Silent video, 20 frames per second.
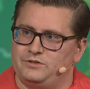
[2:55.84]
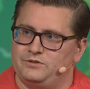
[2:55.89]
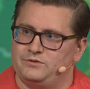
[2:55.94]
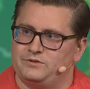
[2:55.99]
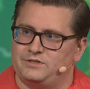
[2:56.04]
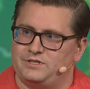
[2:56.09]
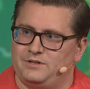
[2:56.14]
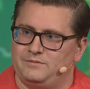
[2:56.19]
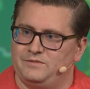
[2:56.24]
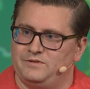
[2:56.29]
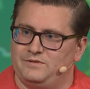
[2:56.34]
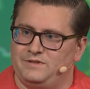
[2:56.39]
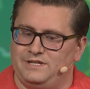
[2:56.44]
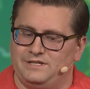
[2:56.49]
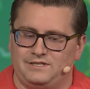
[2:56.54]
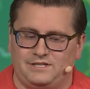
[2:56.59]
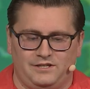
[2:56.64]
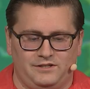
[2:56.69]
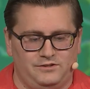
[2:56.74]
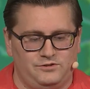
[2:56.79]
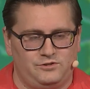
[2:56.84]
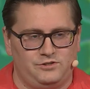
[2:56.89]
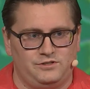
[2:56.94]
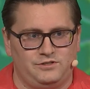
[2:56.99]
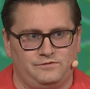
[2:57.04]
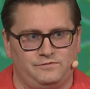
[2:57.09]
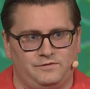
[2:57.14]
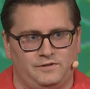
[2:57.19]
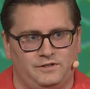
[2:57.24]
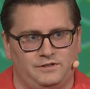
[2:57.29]
you some of the intelligent
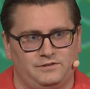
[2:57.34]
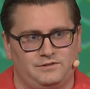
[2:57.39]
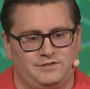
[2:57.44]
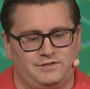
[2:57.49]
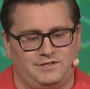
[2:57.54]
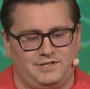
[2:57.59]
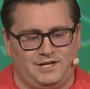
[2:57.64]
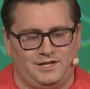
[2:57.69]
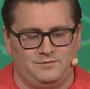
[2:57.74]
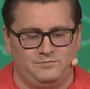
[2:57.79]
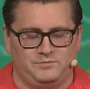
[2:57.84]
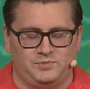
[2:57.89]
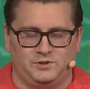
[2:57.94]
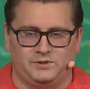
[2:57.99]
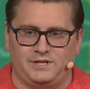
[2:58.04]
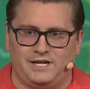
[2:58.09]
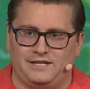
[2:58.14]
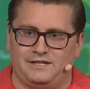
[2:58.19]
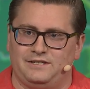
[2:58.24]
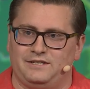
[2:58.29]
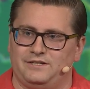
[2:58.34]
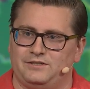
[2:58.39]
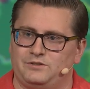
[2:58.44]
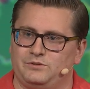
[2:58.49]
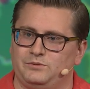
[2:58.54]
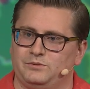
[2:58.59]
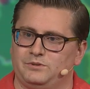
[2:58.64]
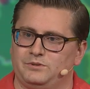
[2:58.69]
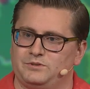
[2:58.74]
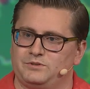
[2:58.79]
defaults and bulk editing
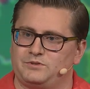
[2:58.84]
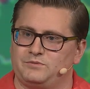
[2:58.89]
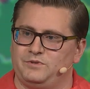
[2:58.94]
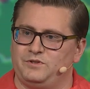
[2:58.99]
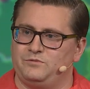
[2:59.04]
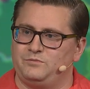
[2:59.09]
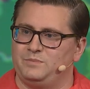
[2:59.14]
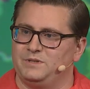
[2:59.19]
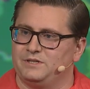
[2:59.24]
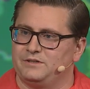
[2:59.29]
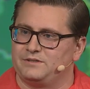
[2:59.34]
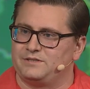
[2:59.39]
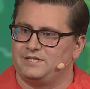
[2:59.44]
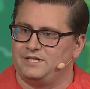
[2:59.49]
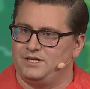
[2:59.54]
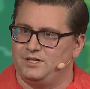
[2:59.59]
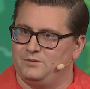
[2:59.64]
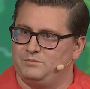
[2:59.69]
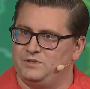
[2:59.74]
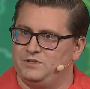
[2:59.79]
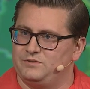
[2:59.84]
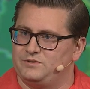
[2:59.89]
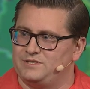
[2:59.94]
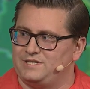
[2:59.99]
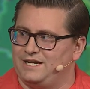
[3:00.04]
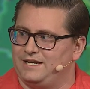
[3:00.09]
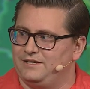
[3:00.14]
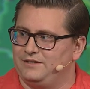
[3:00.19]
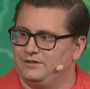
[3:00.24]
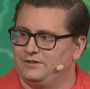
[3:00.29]
tools we've built to help you
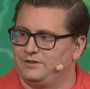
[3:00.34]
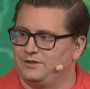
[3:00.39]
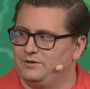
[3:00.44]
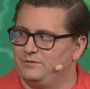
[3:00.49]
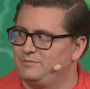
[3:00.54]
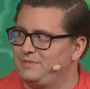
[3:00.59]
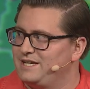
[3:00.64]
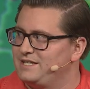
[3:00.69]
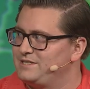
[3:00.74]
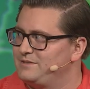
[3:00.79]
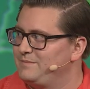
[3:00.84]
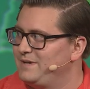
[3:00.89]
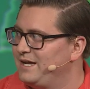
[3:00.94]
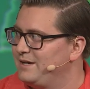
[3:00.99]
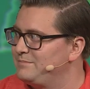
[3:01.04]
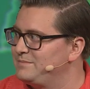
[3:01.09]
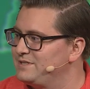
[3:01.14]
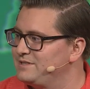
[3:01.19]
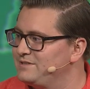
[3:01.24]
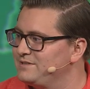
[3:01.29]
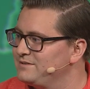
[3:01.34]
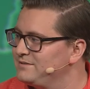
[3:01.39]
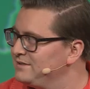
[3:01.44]
style your own base maps.